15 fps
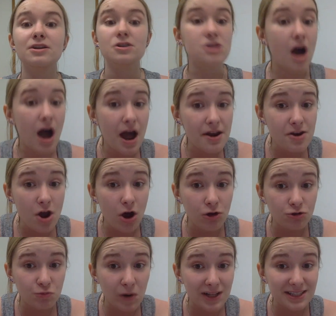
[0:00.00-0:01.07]
God
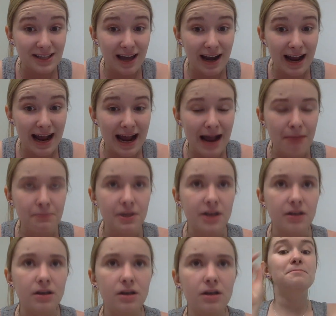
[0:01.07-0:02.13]
knows what's gonna happen.